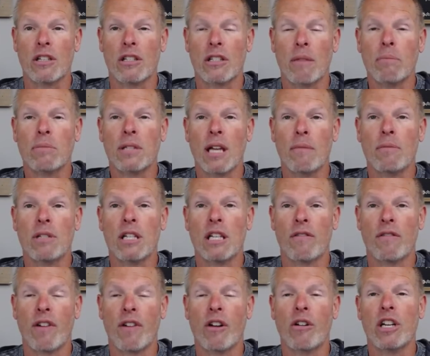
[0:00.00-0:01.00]
Sometimes he's
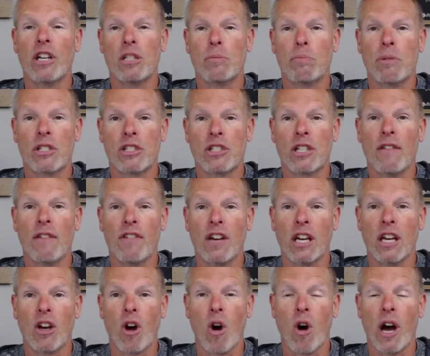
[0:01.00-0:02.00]
very
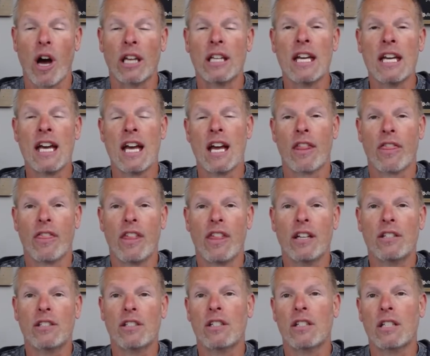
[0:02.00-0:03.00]
specific on
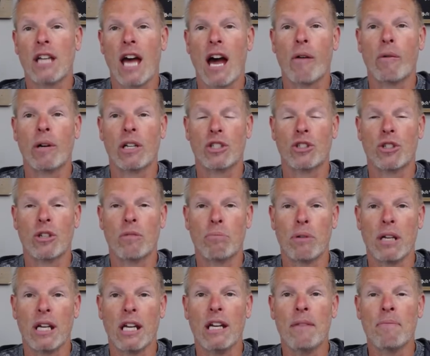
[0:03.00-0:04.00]
this is how it should
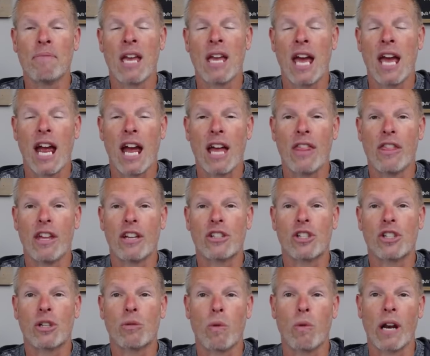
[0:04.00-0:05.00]
be, and this
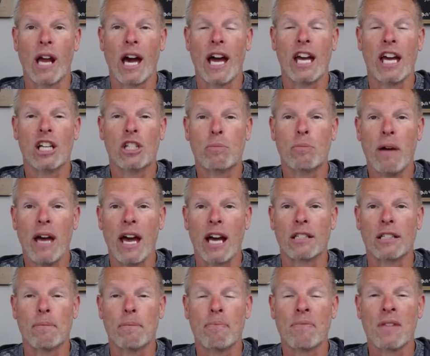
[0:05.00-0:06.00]
is what I expect.